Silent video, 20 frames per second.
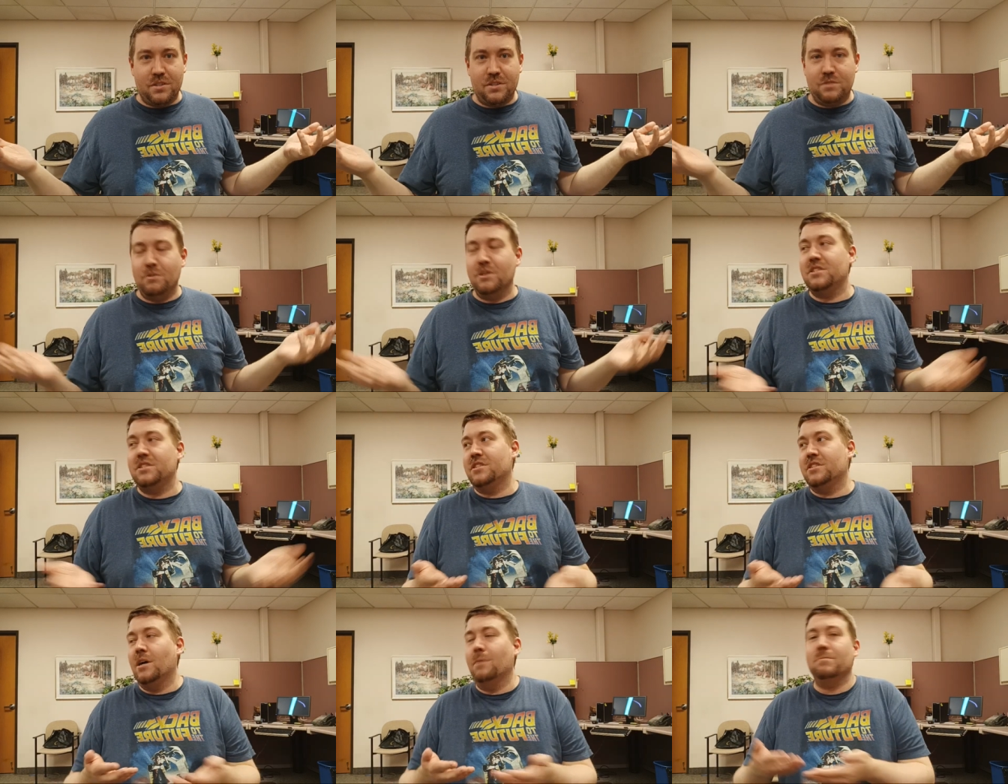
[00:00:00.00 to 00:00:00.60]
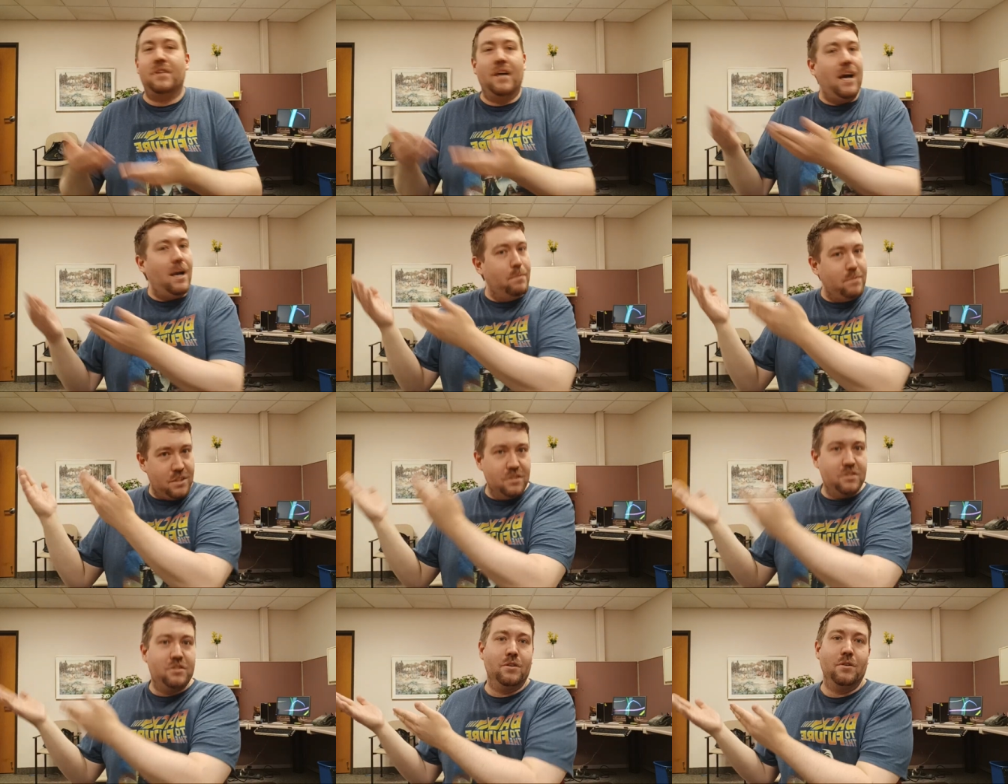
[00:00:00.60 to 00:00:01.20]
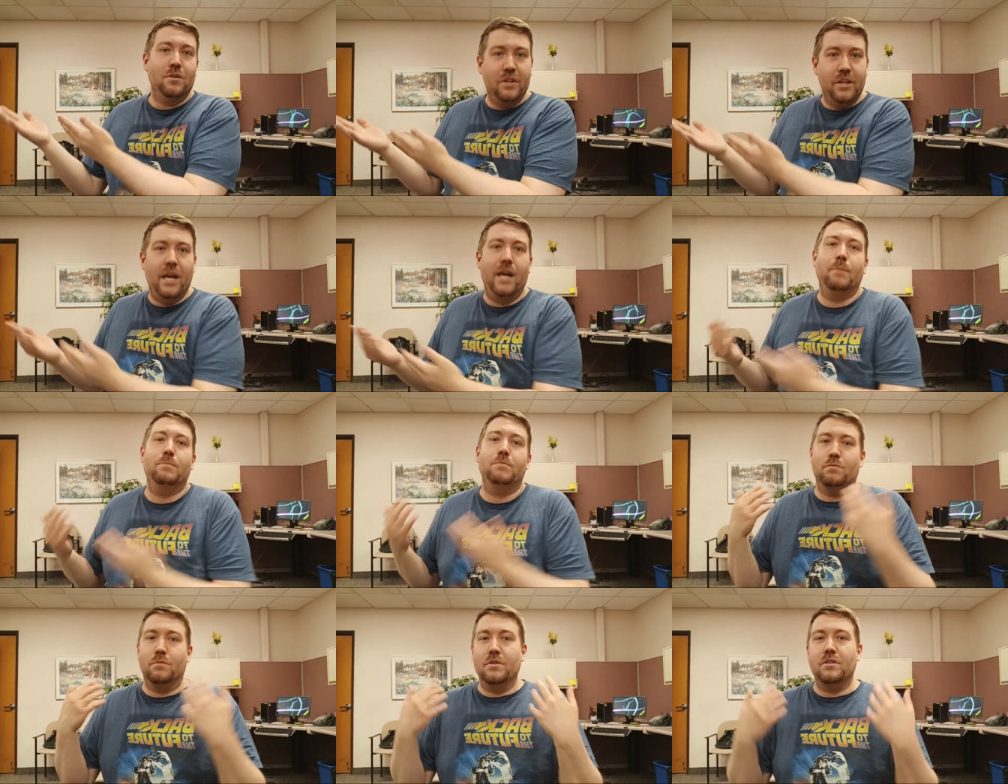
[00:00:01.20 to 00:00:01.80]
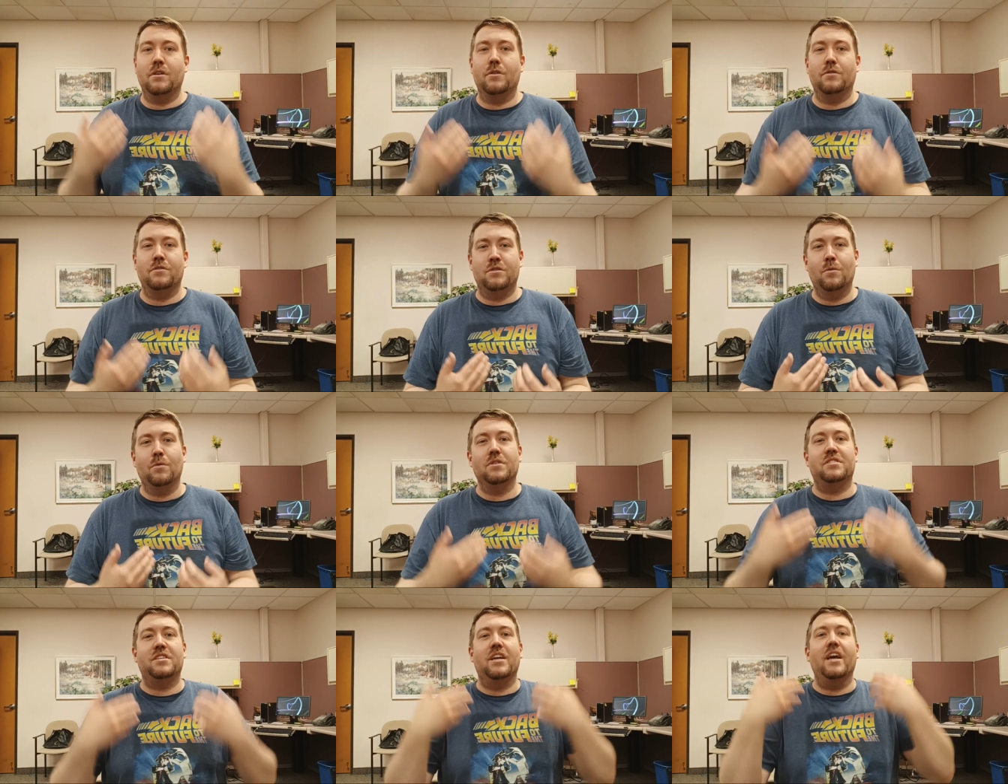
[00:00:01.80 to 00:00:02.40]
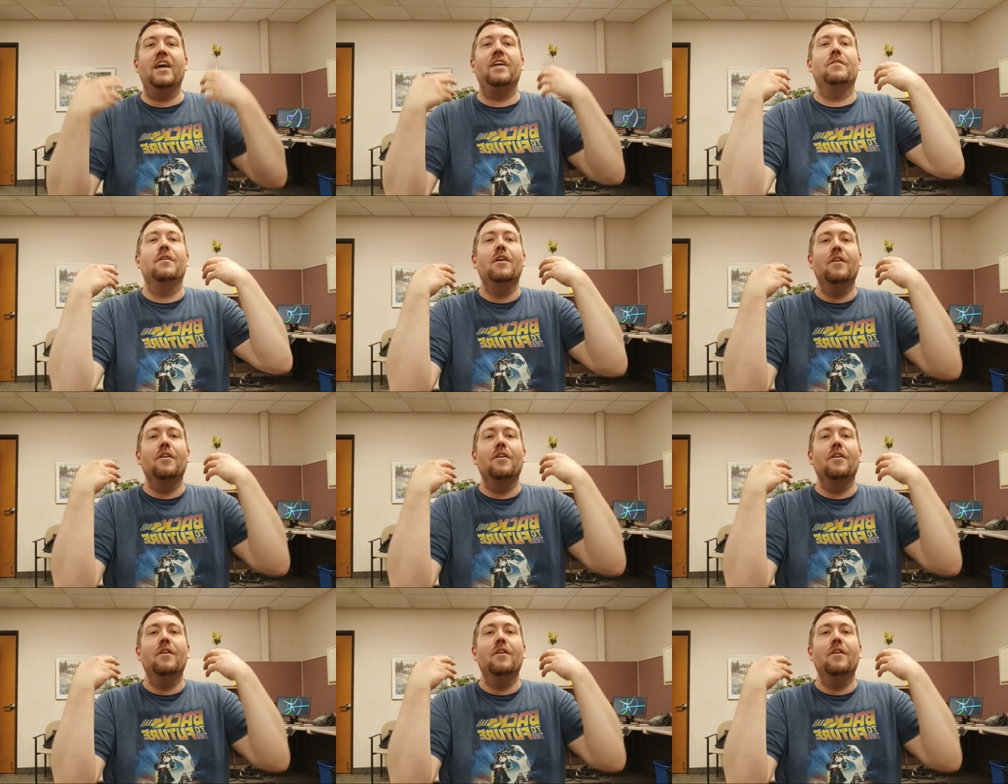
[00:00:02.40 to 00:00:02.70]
which sometimes in certain games resorts and